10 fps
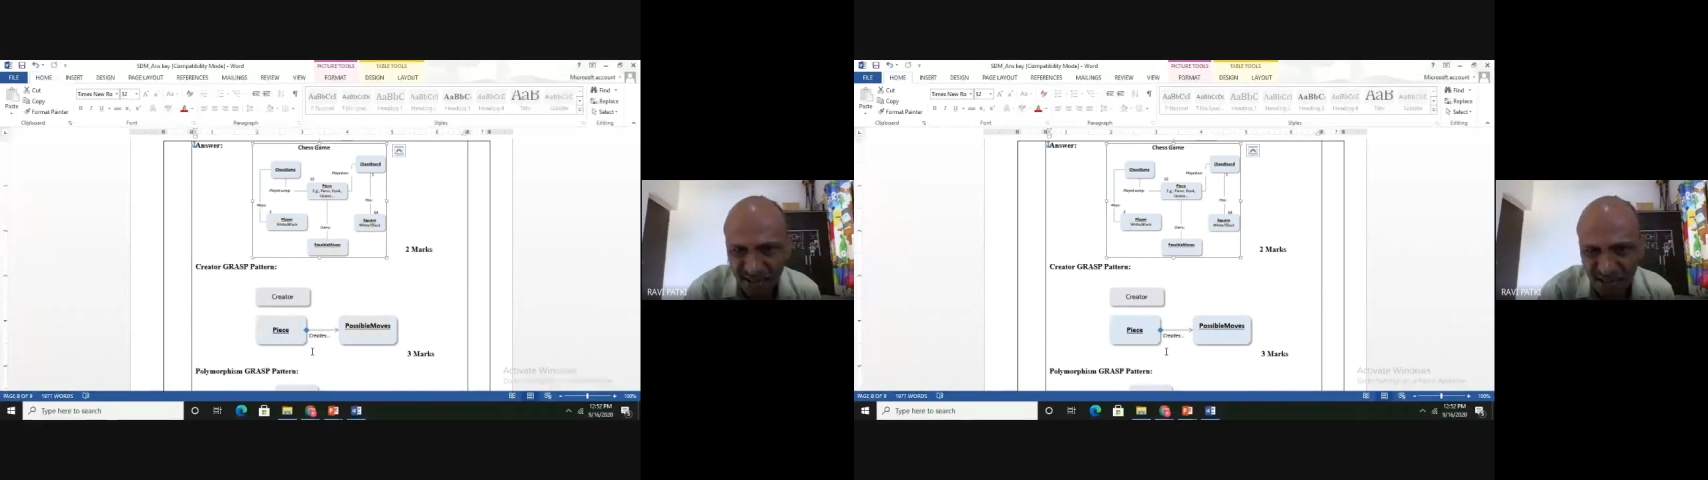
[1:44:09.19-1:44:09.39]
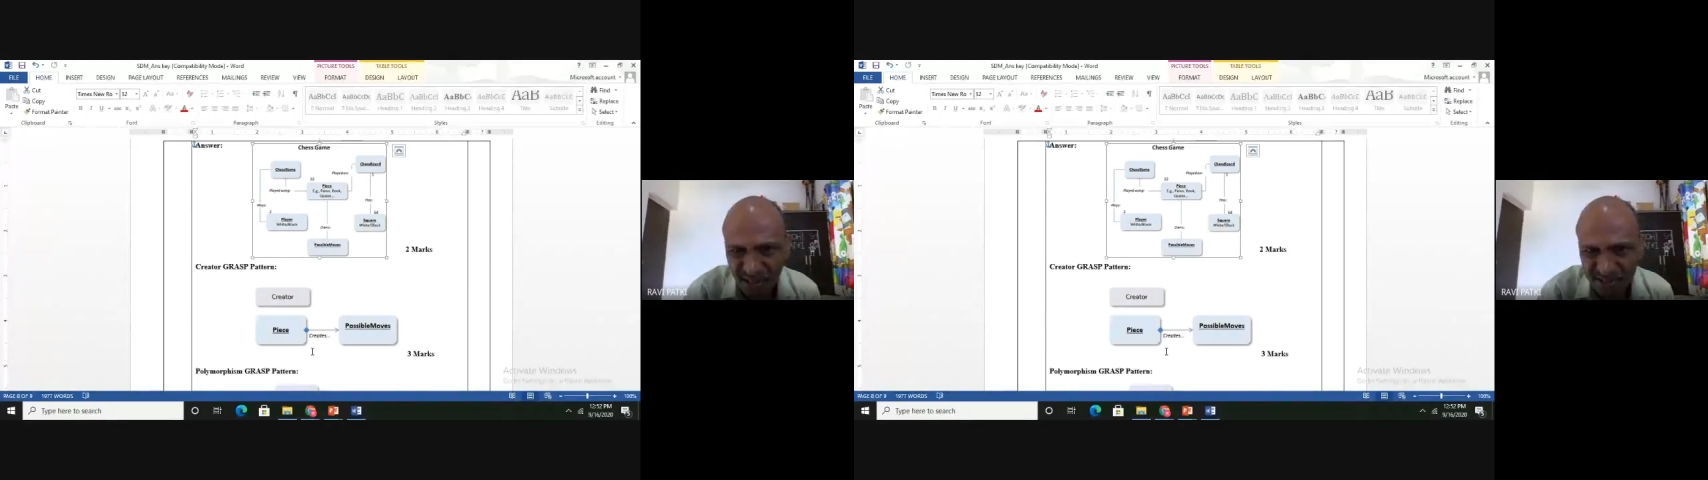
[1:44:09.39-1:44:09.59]

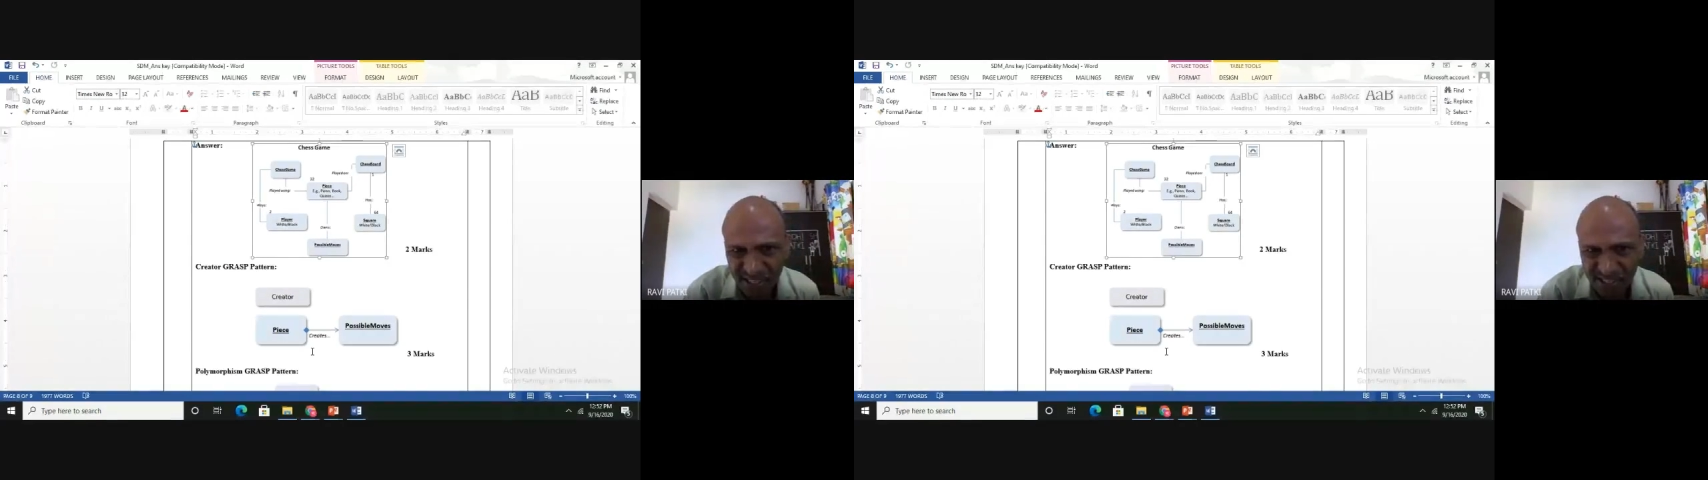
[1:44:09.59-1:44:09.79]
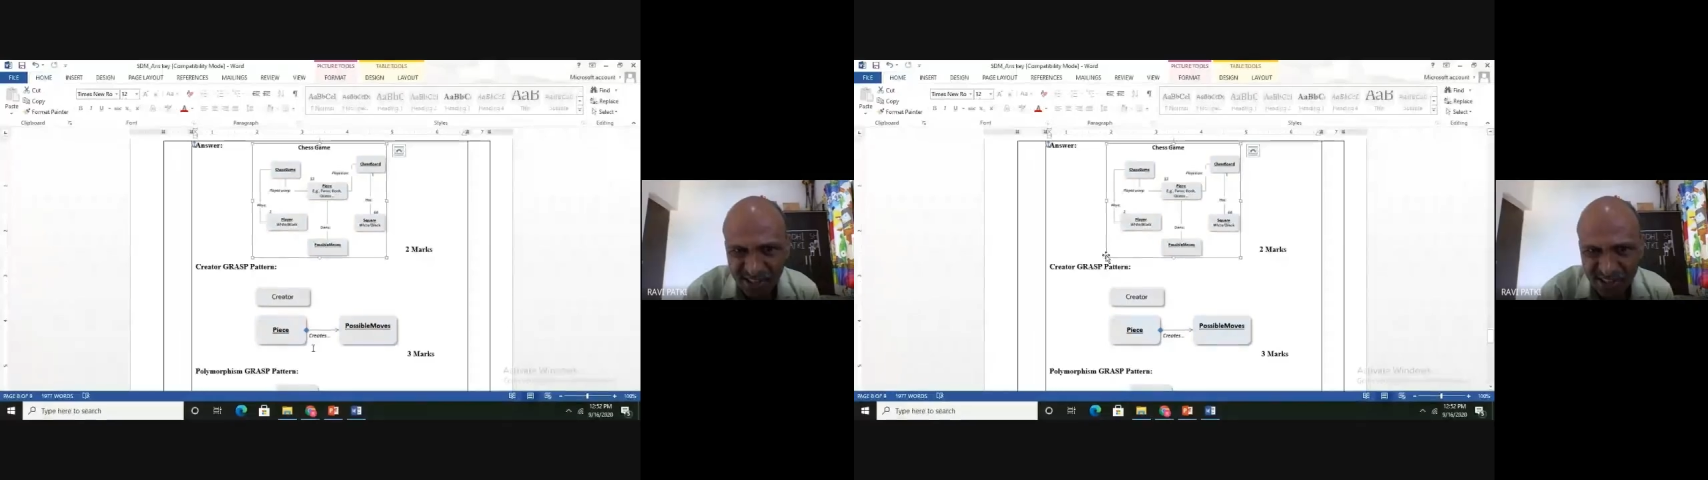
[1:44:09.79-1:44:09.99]

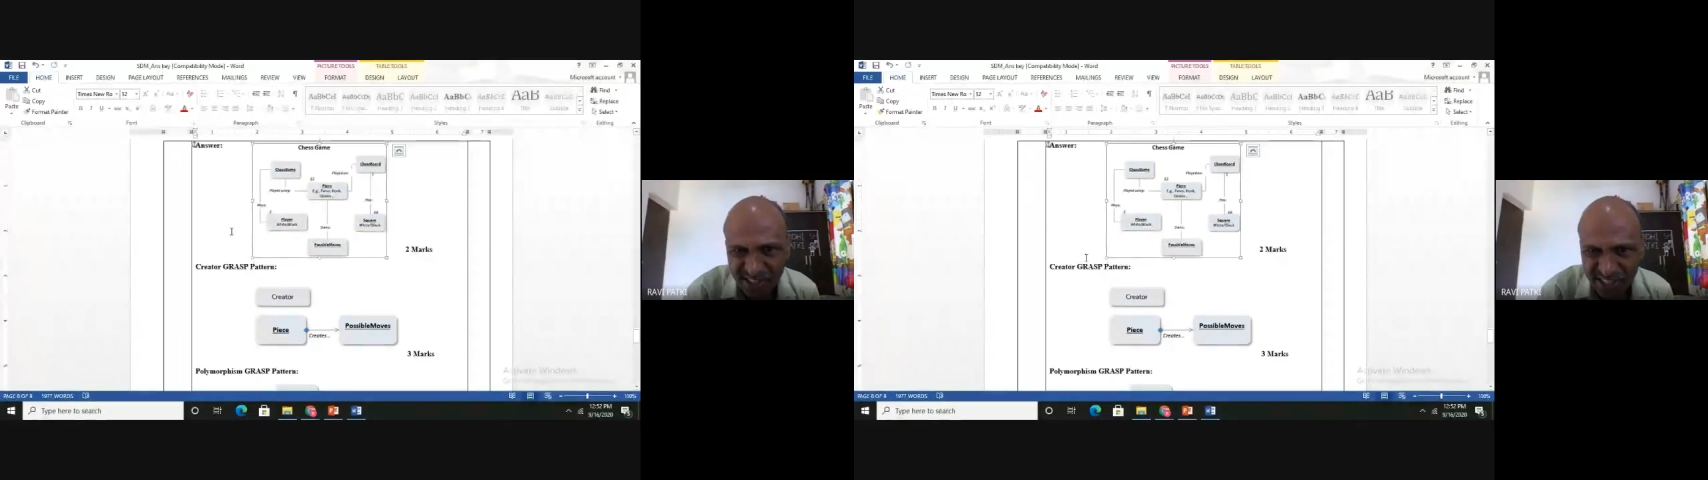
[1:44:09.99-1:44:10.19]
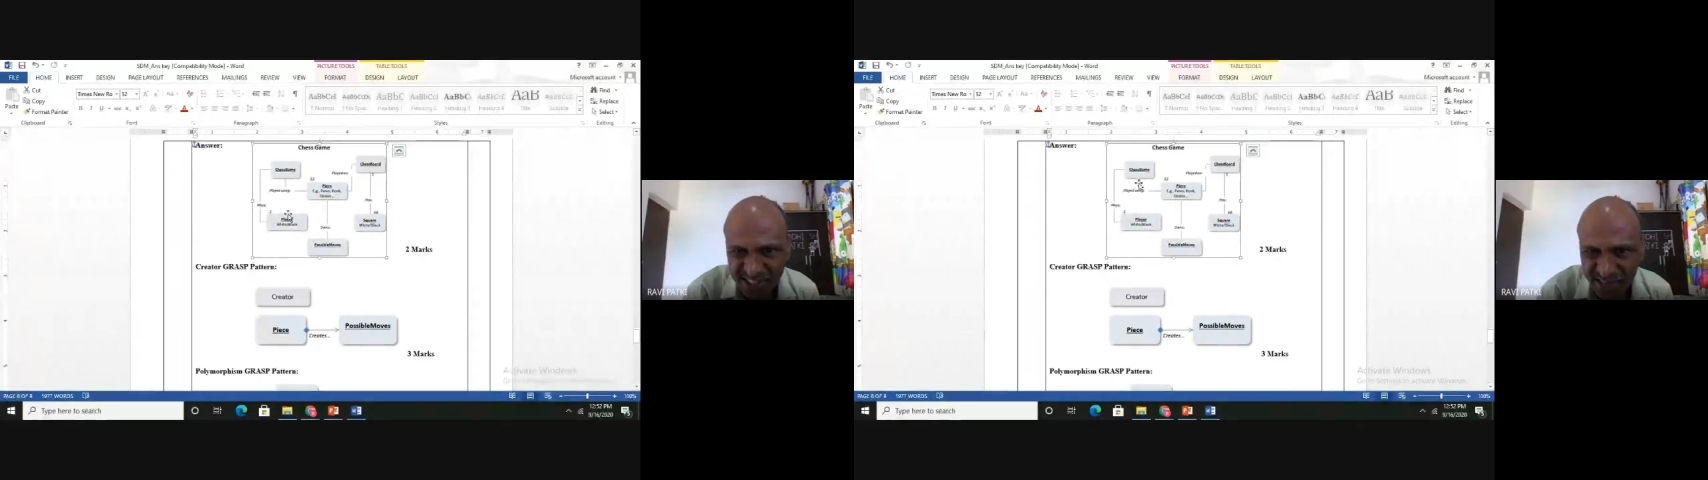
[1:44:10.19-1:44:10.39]
that
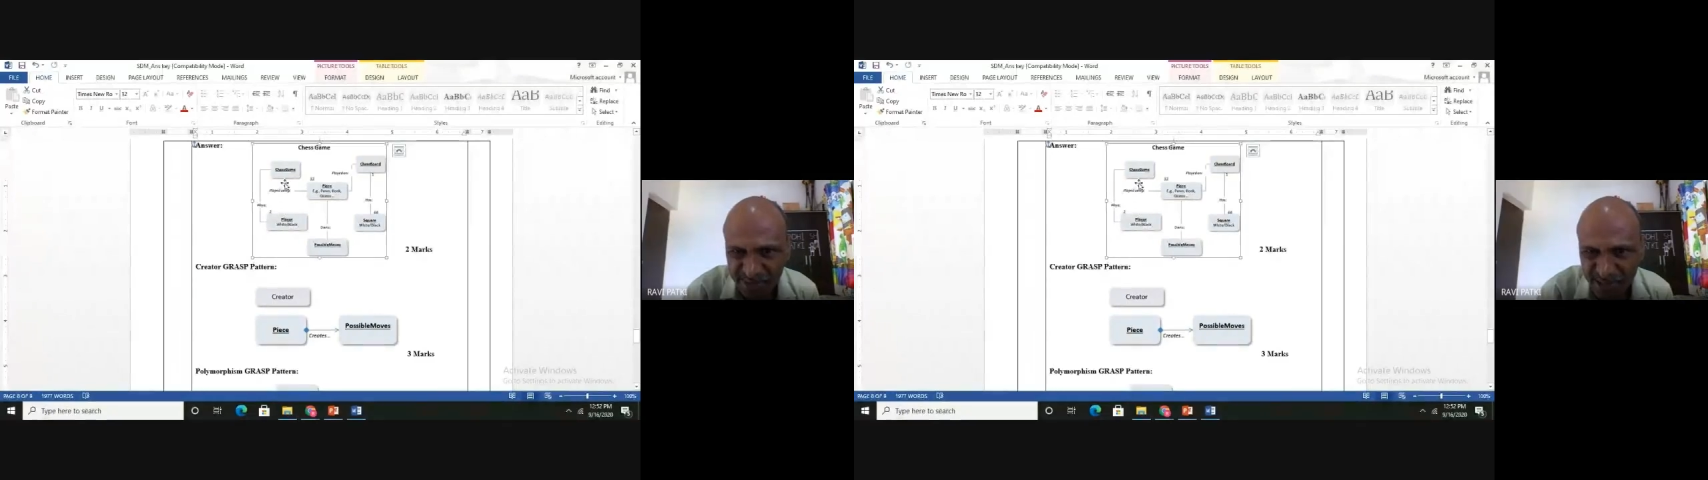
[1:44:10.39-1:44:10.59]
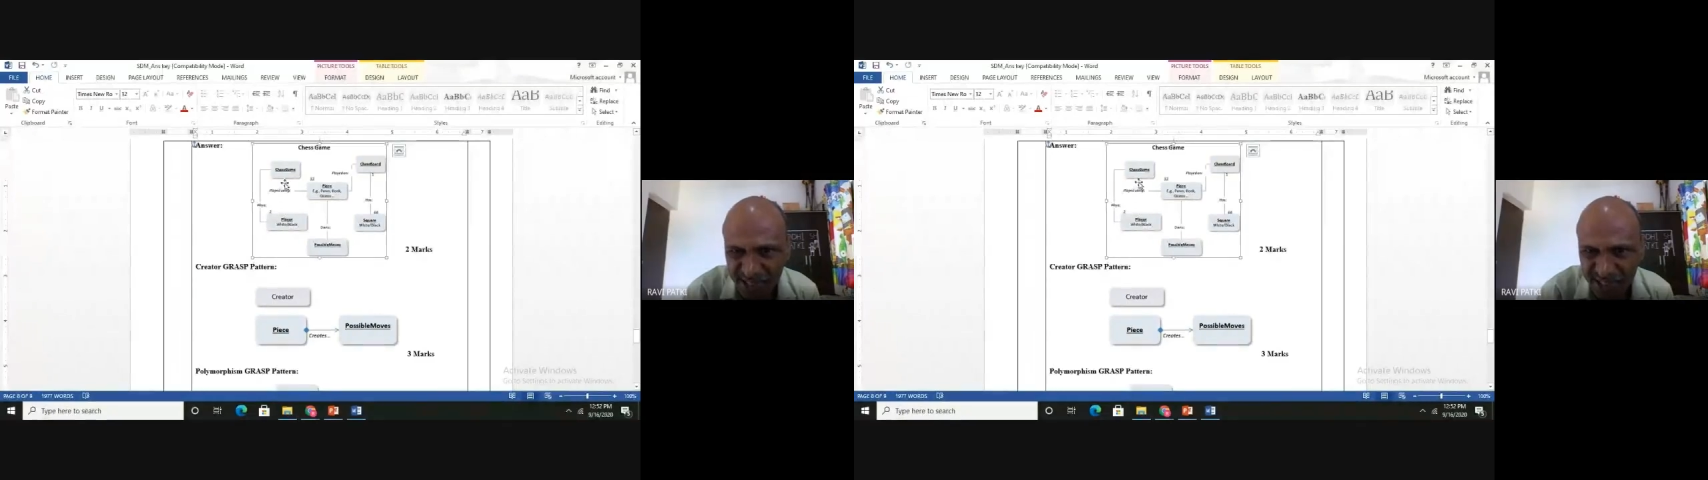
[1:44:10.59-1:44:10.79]
is chess
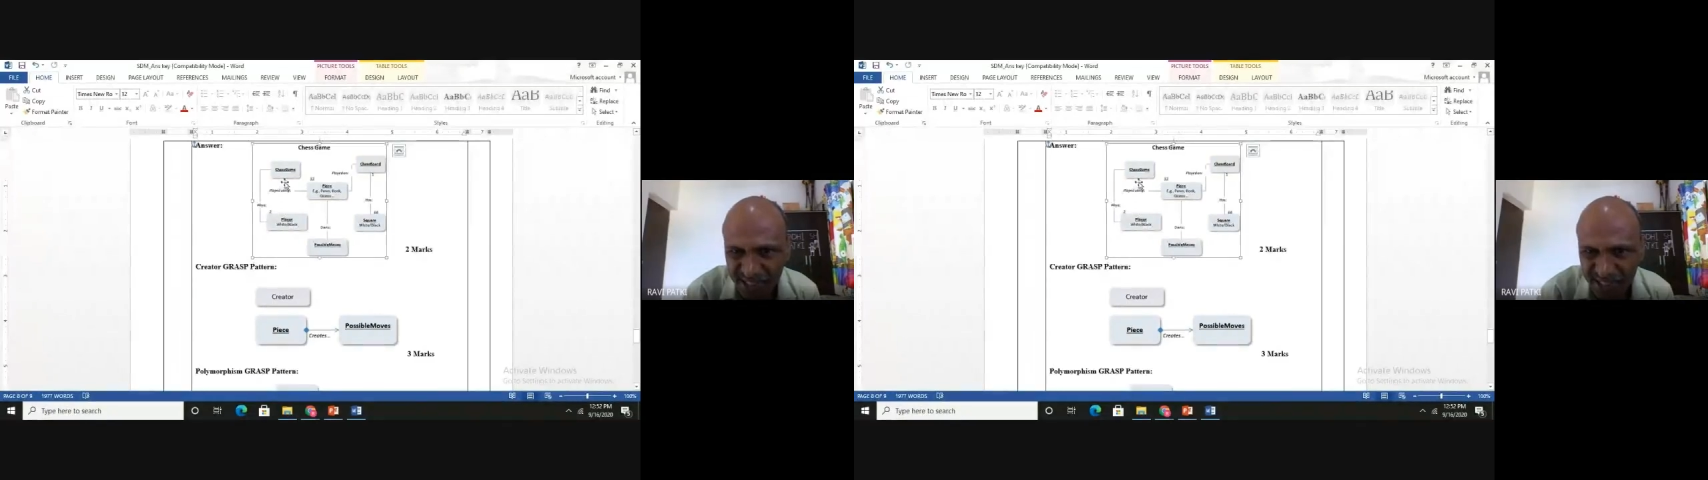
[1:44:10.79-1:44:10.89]
game